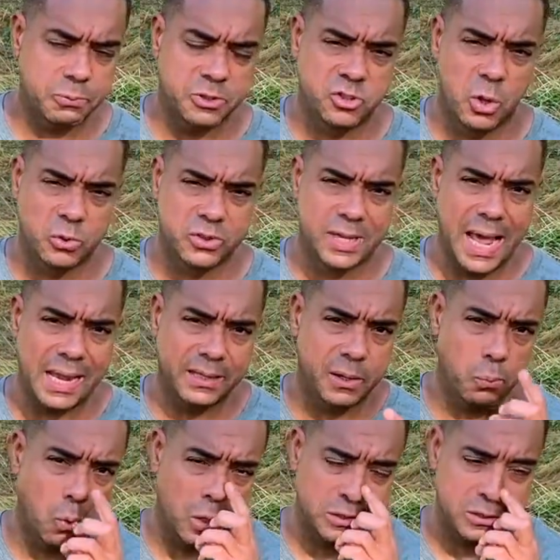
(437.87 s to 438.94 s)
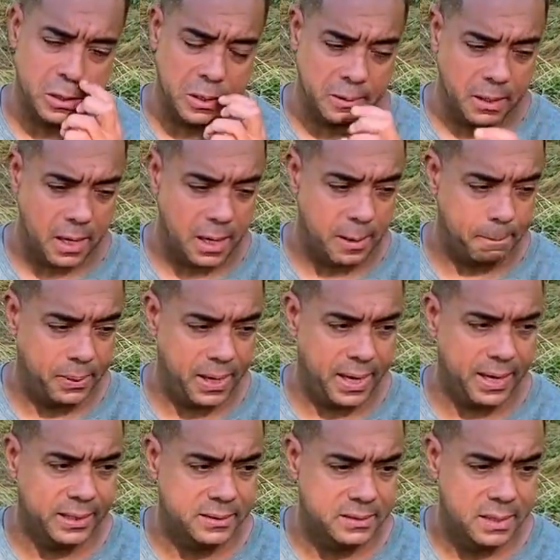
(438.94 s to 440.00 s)
with Joel Salatin once on uh,
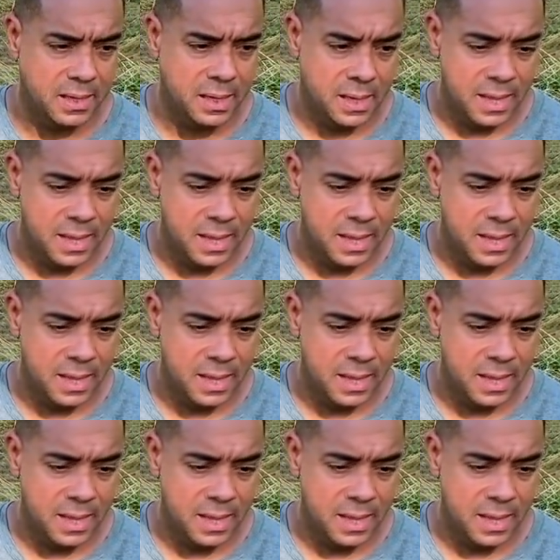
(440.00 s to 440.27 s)
pigs.